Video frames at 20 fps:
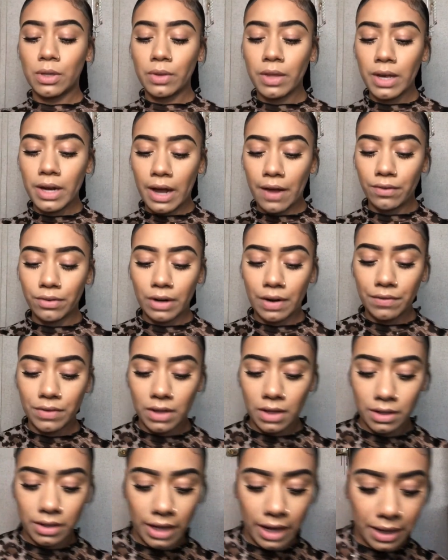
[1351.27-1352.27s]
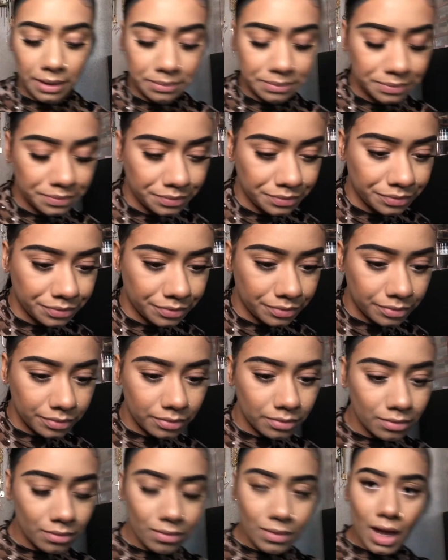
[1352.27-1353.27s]
then after I've done that,
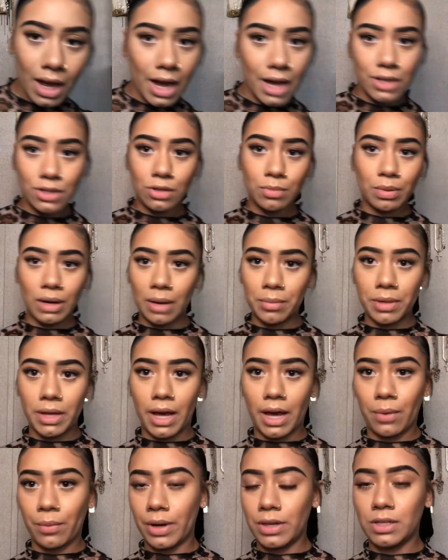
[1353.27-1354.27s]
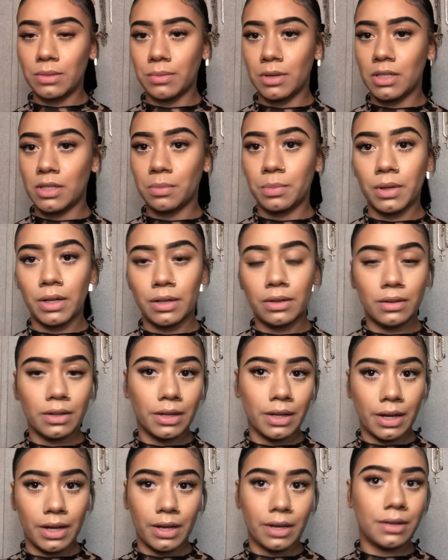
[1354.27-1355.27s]
I do probably add way too much, but
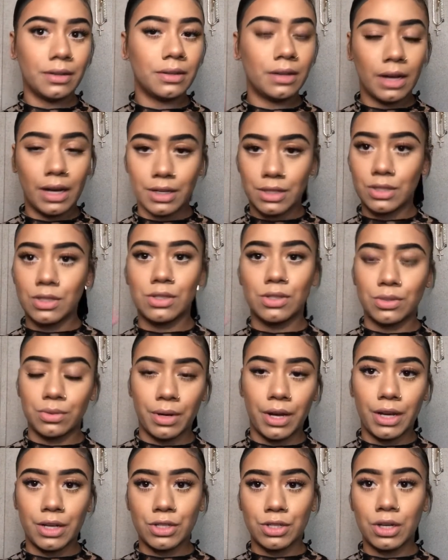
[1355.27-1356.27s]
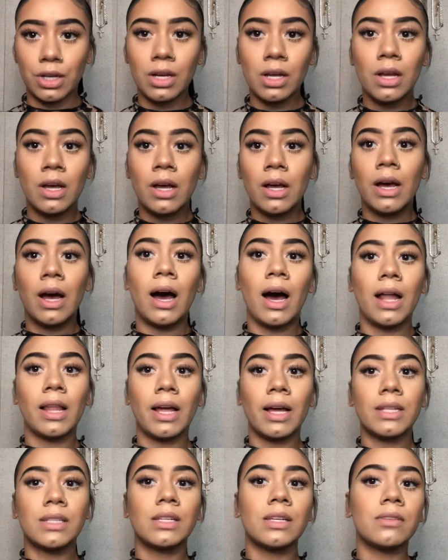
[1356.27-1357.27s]
again, I just do extra. I
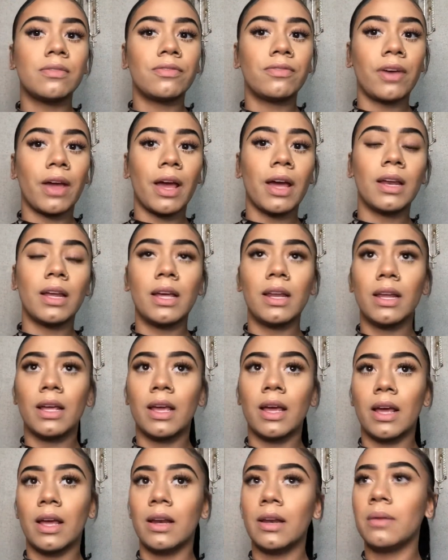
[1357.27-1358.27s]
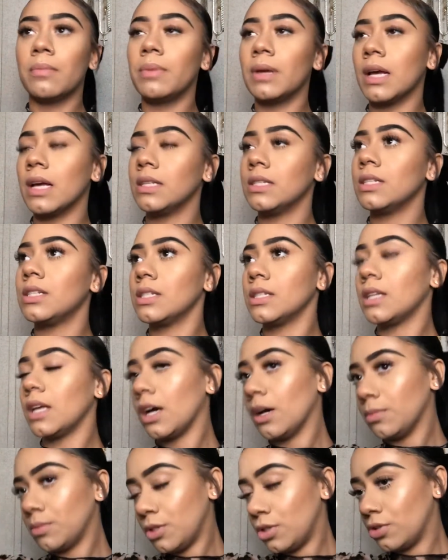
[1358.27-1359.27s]
like to fan it in because it just
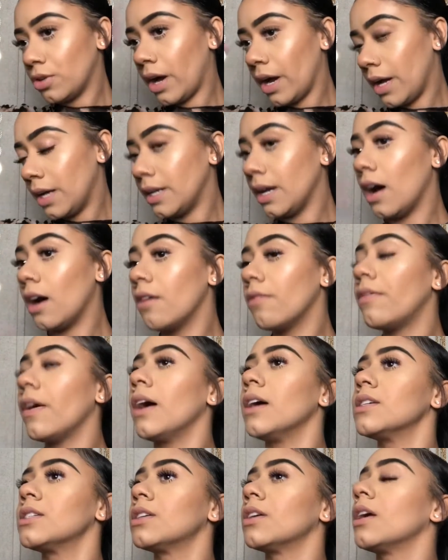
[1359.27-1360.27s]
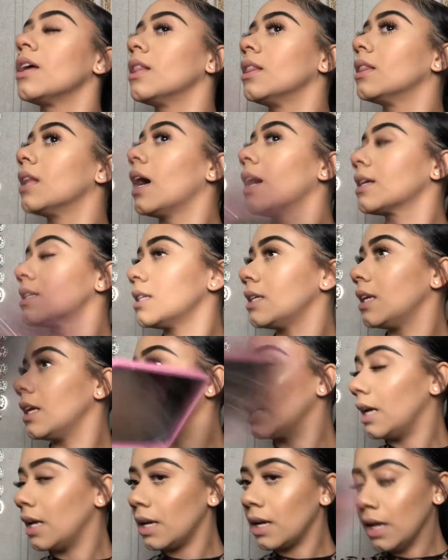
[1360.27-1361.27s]
helps dry it down faster and locks it
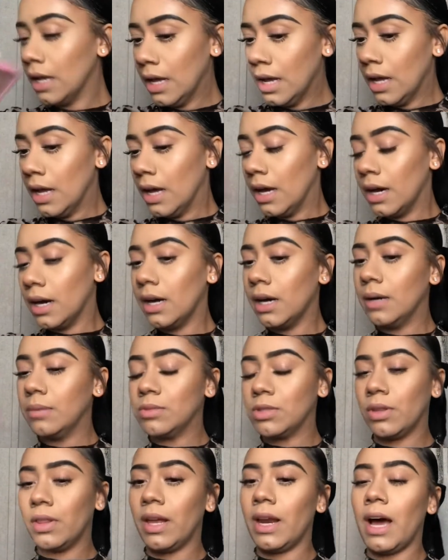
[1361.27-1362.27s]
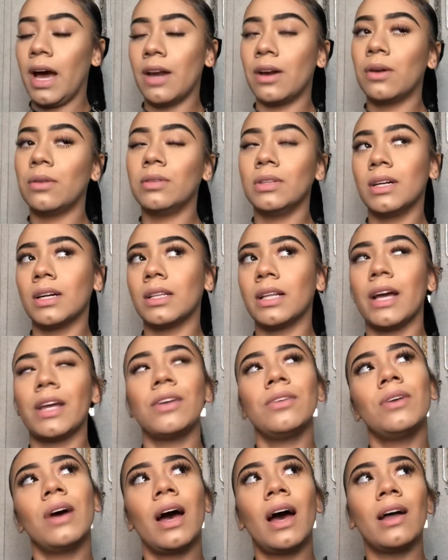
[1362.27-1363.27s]
in. So that I don't look like, you
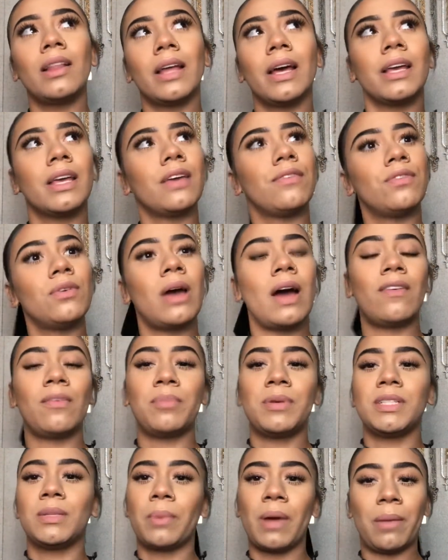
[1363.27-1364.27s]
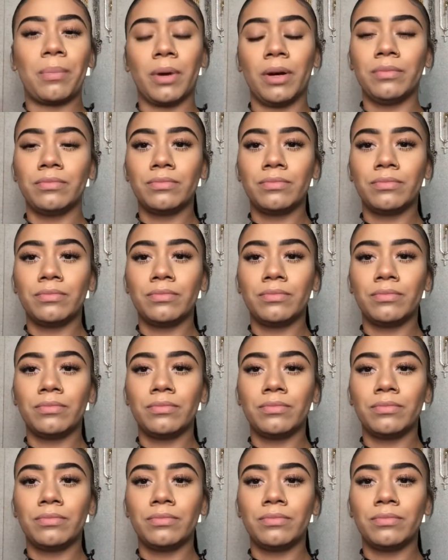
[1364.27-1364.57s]
know how like if you have a piece of paper,